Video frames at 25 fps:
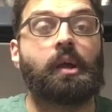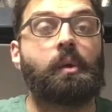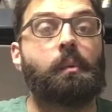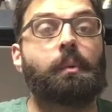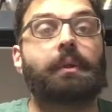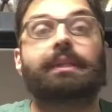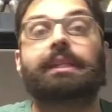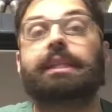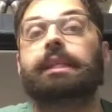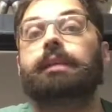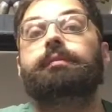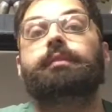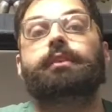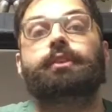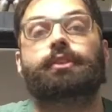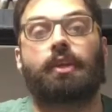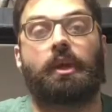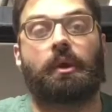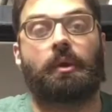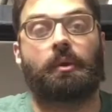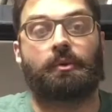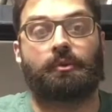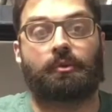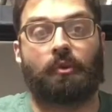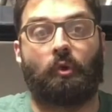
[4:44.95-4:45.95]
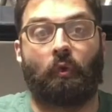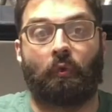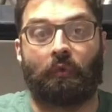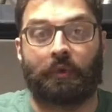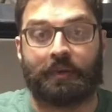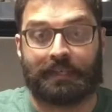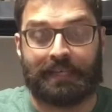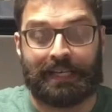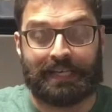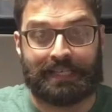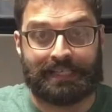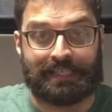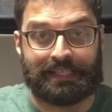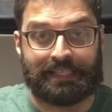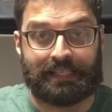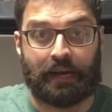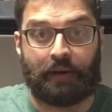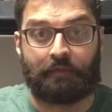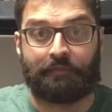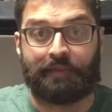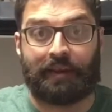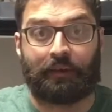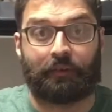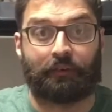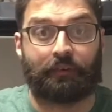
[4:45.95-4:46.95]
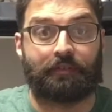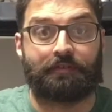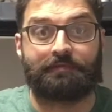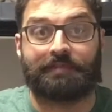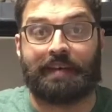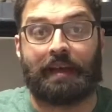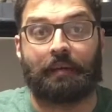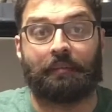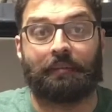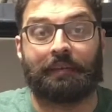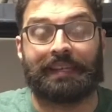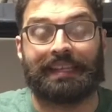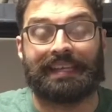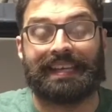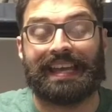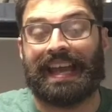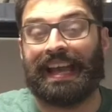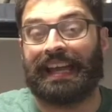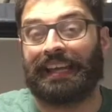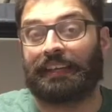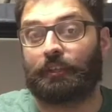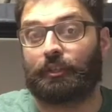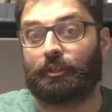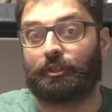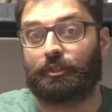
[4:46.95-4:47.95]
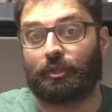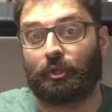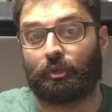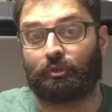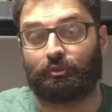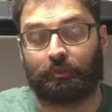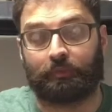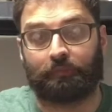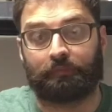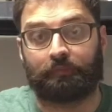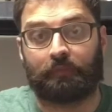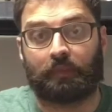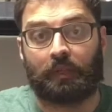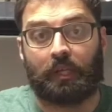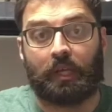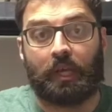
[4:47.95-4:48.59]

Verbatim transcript: with TV shows orientated around family and children,